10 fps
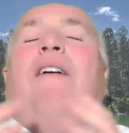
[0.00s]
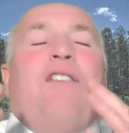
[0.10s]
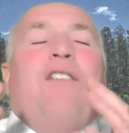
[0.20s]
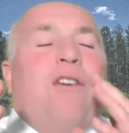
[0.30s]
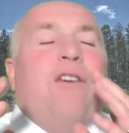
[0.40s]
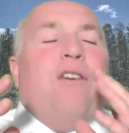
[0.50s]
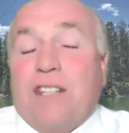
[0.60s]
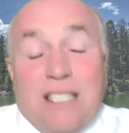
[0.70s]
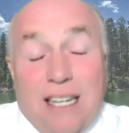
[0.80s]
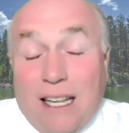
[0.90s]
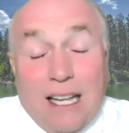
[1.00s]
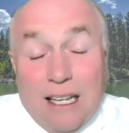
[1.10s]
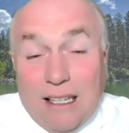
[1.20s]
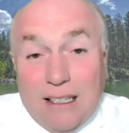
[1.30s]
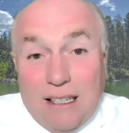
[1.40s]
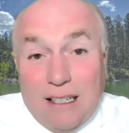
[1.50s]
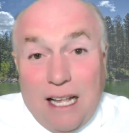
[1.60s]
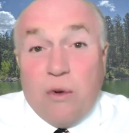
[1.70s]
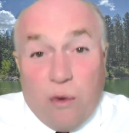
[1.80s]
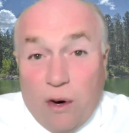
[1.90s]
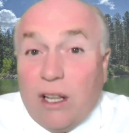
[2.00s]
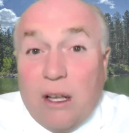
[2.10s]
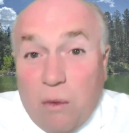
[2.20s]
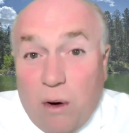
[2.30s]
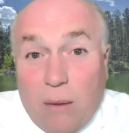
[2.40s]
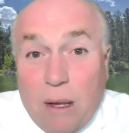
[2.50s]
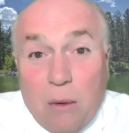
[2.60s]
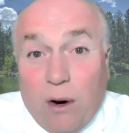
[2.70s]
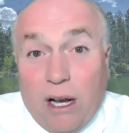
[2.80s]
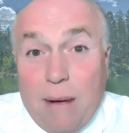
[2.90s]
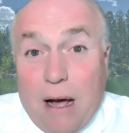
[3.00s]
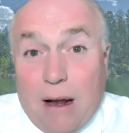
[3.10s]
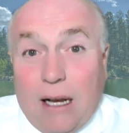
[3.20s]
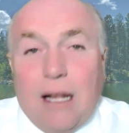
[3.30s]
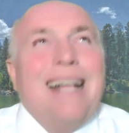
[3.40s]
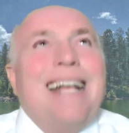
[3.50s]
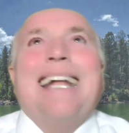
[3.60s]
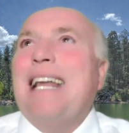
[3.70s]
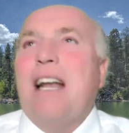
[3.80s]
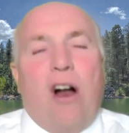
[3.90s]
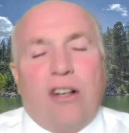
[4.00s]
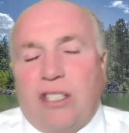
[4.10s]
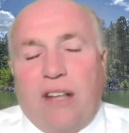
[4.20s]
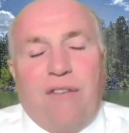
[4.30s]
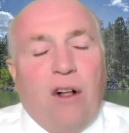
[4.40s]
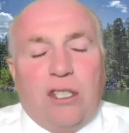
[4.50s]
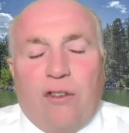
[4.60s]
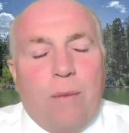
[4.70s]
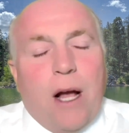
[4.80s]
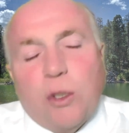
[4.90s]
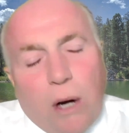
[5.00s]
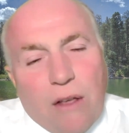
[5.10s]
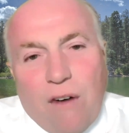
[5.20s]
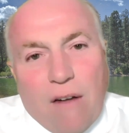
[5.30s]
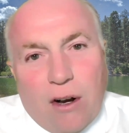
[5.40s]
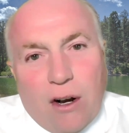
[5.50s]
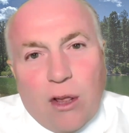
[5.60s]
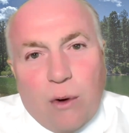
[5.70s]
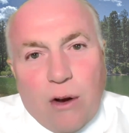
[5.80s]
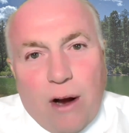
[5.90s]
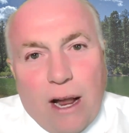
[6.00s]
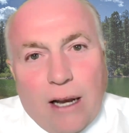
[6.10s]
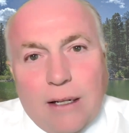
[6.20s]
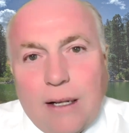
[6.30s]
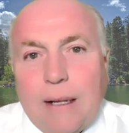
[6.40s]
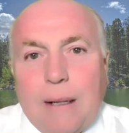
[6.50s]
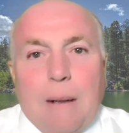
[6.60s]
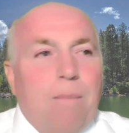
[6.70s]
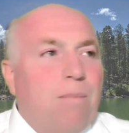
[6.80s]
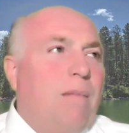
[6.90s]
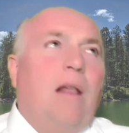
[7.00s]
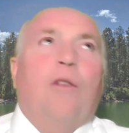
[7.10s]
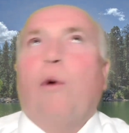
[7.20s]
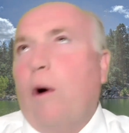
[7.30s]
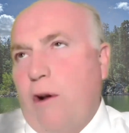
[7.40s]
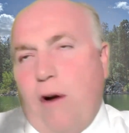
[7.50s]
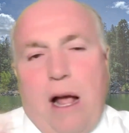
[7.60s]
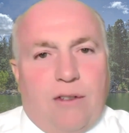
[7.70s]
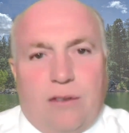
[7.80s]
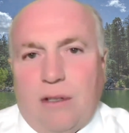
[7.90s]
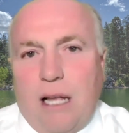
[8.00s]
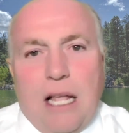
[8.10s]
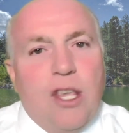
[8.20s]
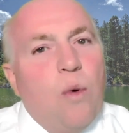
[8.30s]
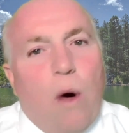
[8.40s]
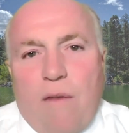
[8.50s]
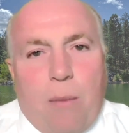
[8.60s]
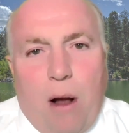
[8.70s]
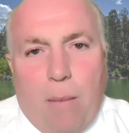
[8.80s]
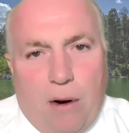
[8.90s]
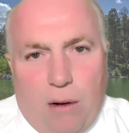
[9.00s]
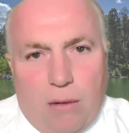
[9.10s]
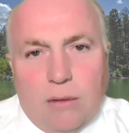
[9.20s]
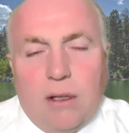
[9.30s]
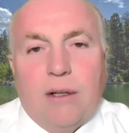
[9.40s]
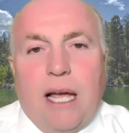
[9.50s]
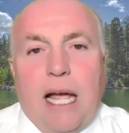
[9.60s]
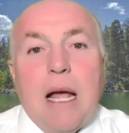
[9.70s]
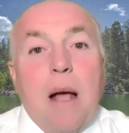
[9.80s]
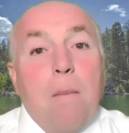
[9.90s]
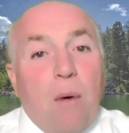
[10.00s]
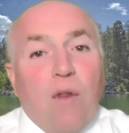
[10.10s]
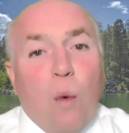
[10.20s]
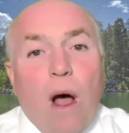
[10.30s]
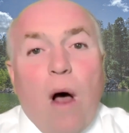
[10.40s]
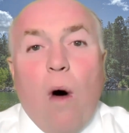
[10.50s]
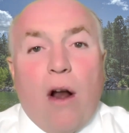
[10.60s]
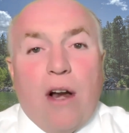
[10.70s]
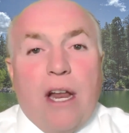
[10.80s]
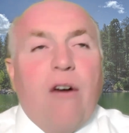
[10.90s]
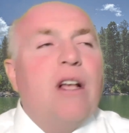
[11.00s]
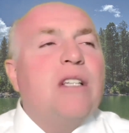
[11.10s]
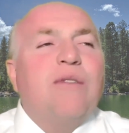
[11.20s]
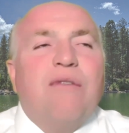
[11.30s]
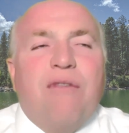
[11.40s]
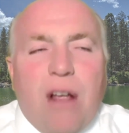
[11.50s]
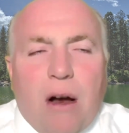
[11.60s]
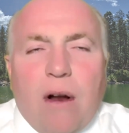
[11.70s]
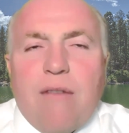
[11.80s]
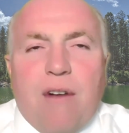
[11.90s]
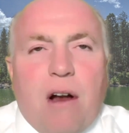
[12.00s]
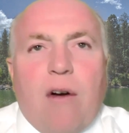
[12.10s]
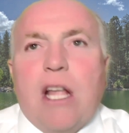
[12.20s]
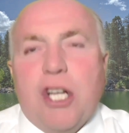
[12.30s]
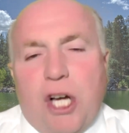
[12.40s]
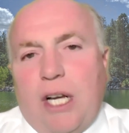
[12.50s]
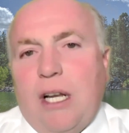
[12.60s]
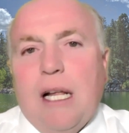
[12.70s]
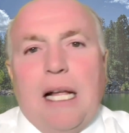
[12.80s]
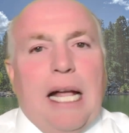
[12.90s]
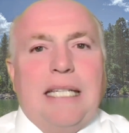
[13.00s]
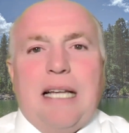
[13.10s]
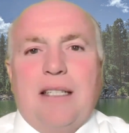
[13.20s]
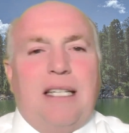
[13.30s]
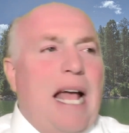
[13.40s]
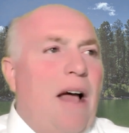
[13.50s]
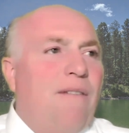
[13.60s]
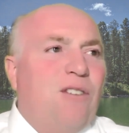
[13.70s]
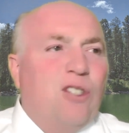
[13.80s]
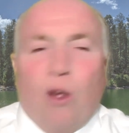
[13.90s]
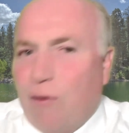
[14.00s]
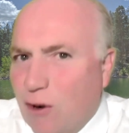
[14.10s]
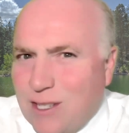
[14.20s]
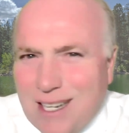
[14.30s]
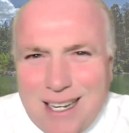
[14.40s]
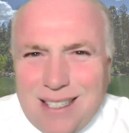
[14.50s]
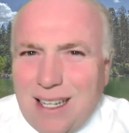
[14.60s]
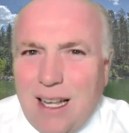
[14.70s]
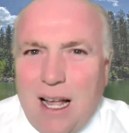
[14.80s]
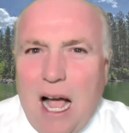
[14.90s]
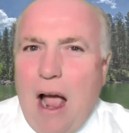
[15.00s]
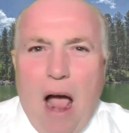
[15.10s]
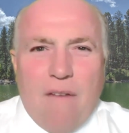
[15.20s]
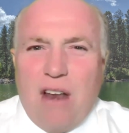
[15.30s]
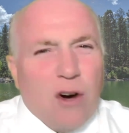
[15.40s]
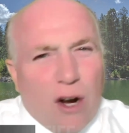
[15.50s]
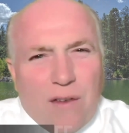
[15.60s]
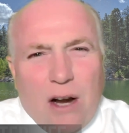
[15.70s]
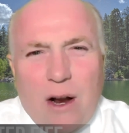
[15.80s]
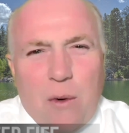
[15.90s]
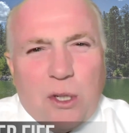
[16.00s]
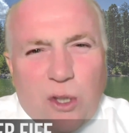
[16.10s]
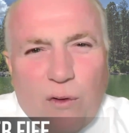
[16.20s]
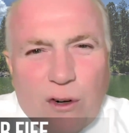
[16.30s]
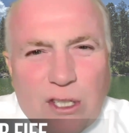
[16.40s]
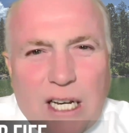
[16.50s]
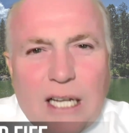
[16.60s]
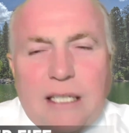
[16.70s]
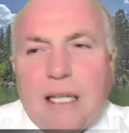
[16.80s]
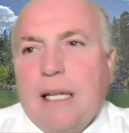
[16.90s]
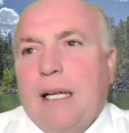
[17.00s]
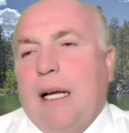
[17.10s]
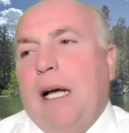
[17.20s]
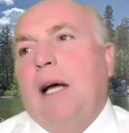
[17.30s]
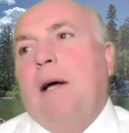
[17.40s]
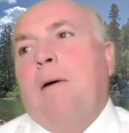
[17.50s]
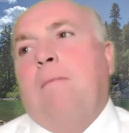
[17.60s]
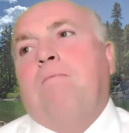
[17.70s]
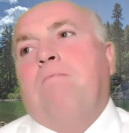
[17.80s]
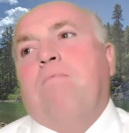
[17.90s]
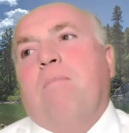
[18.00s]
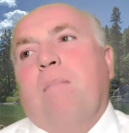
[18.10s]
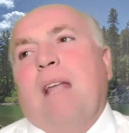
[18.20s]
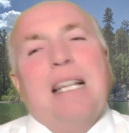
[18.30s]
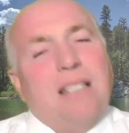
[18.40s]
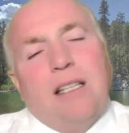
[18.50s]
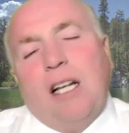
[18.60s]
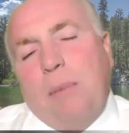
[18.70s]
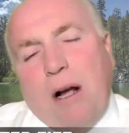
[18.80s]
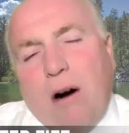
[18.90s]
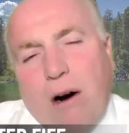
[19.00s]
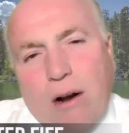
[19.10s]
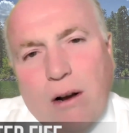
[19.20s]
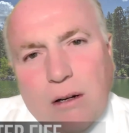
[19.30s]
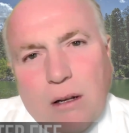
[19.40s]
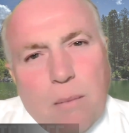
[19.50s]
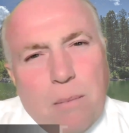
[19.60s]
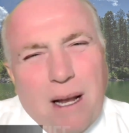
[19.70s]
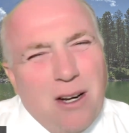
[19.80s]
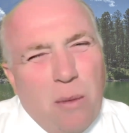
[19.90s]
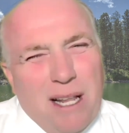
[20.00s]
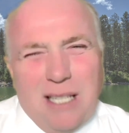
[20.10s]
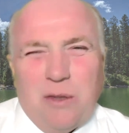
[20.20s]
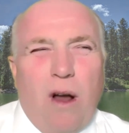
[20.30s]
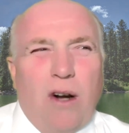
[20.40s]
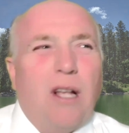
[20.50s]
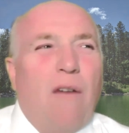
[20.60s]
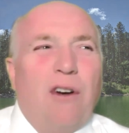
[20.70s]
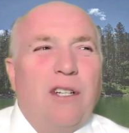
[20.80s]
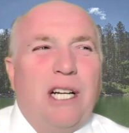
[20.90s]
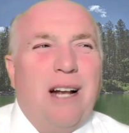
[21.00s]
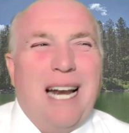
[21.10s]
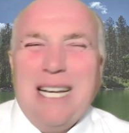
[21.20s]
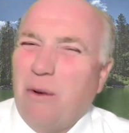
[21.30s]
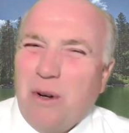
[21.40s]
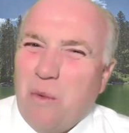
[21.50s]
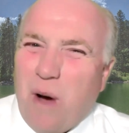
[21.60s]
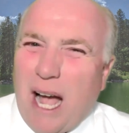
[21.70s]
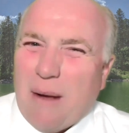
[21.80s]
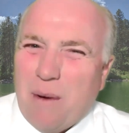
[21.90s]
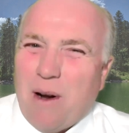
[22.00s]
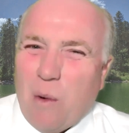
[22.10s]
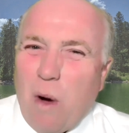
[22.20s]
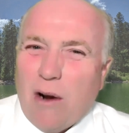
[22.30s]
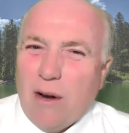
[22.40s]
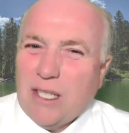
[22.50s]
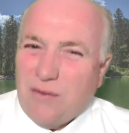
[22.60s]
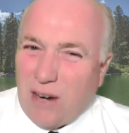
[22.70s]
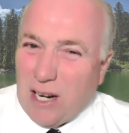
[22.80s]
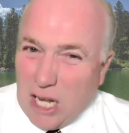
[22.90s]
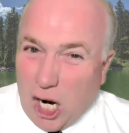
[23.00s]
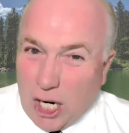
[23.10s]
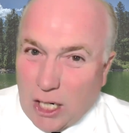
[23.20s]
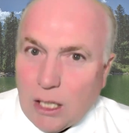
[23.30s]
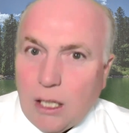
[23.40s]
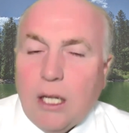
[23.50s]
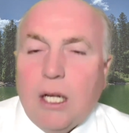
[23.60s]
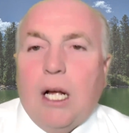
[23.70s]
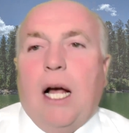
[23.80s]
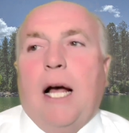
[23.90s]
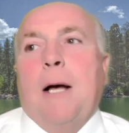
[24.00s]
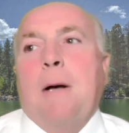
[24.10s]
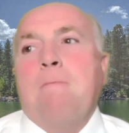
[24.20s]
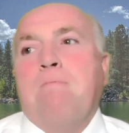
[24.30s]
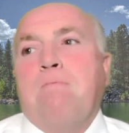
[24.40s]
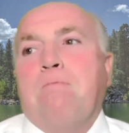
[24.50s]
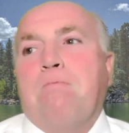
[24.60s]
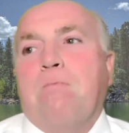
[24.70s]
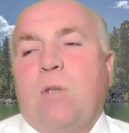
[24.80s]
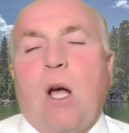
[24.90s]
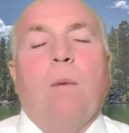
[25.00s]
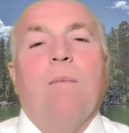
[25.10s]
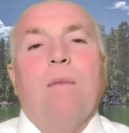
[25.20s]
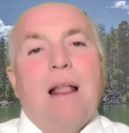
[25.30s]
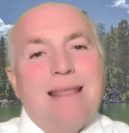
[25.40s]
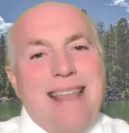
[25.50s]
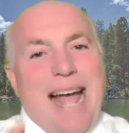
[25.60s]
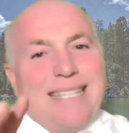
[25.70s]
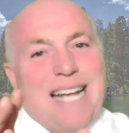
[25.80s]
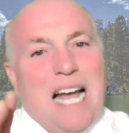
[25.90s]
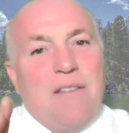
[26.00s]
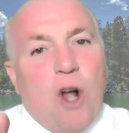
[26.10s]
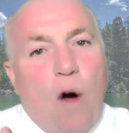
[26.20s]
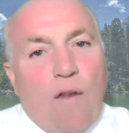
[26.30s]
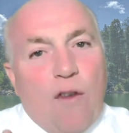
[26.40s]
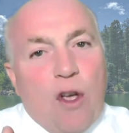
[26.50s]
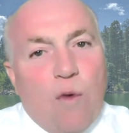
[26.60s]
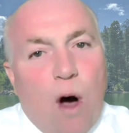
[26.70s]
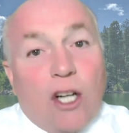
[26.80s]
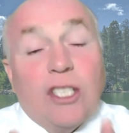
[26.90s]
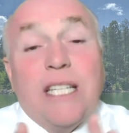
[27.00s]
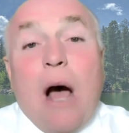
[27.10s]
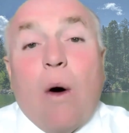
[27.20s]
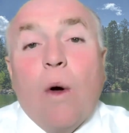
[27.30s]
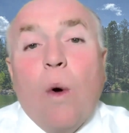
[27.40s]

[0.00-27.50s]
you're a nervous Nilly and you really wanna be worried about it, get an arsenic filter for about $2,500 to $3,000 and throw it in your house and you won't have a problem at all, okay? But the well water here is very, very good. It doesn't have sulfurs in it. I've never heard of an area with sulfurs in it. It is a little bit hard, but nobody gets water softeners here. And I don't know why, but our water is fairly hard. So that's kind of an overview of waters. Now,